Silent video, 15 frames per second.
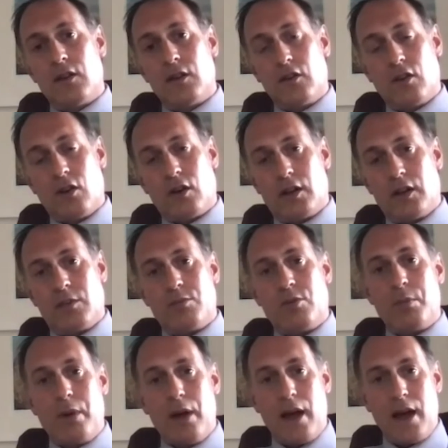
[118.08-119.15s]
socket is
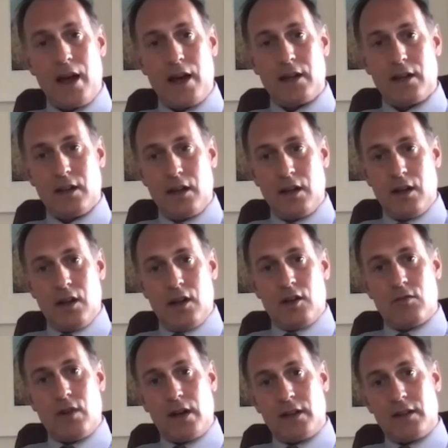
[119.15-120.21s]
prepared,
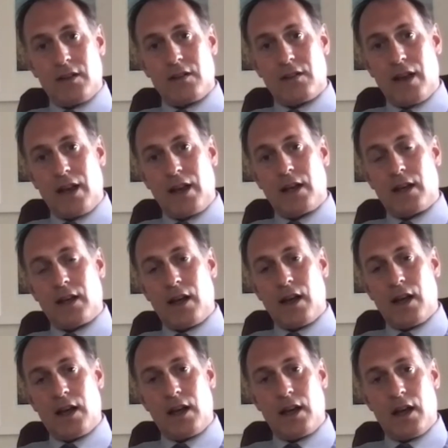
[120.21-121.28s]
ready to take
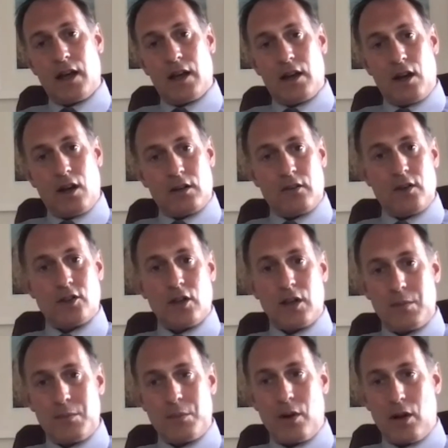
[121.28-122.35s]
an artificial
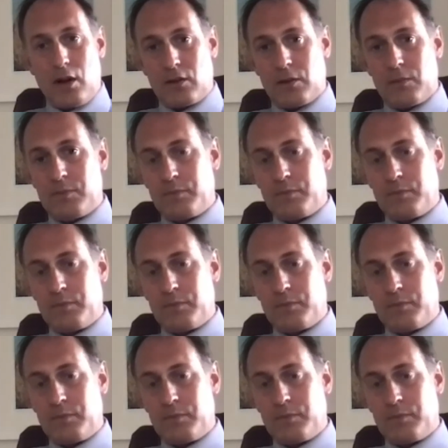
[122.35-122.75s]
implant.